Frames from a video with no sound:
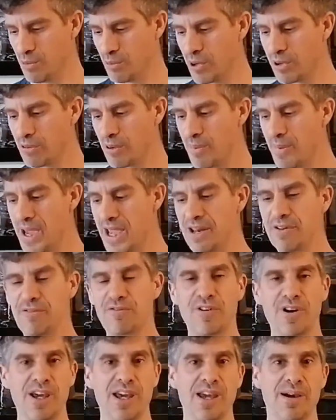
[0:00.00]
We were made
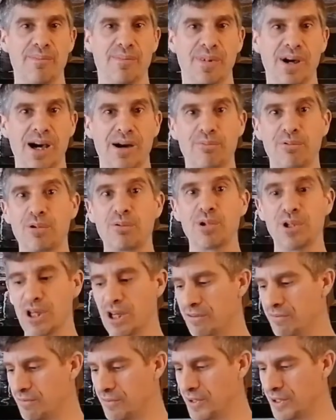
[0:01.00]
for him and we will
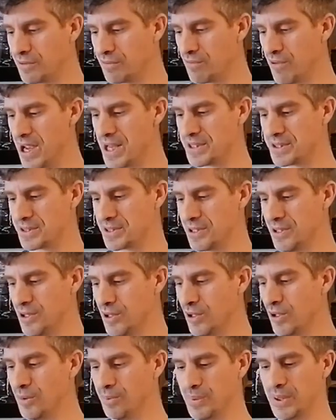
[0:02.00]
not find rest
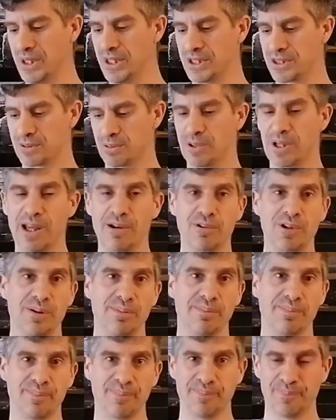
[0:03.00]
or peace without
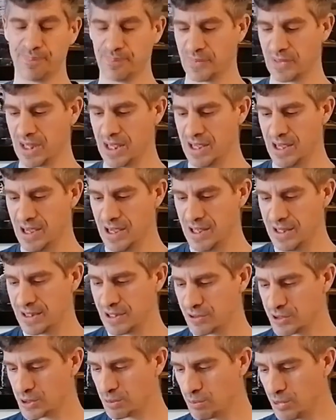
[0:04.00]
him.
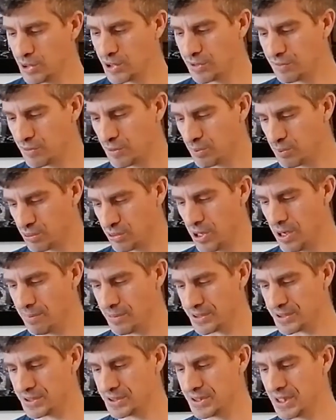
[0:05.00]
There's a wonderful
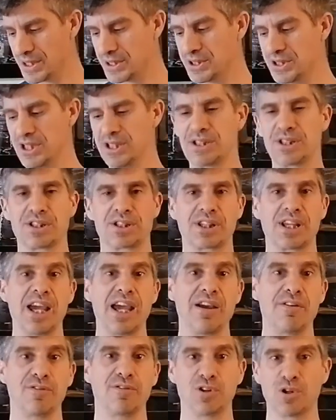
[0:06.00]
promise that Jesus
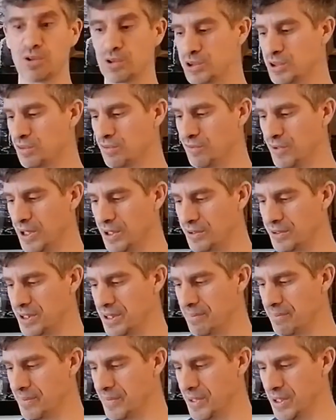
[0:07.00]
gave those who followed
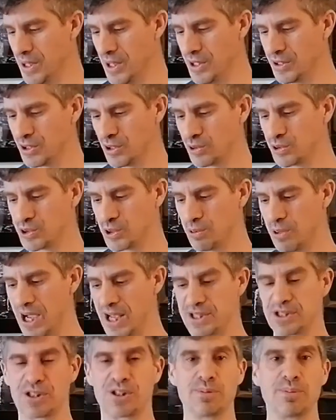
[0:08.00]
him those who
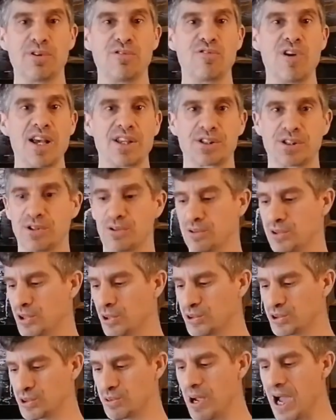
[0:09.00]
ask to be rescued,
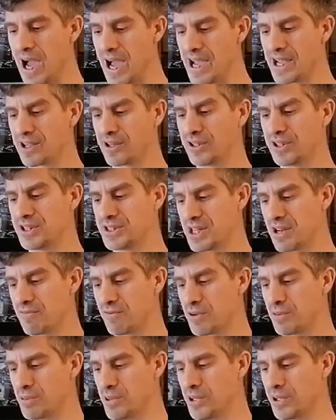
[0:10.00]
those who hang on his
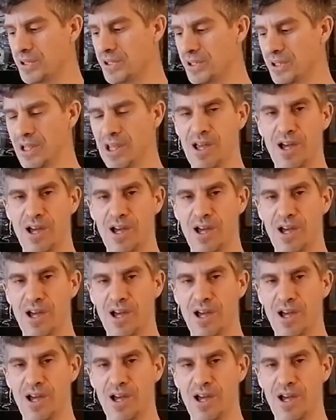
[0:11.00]
every word.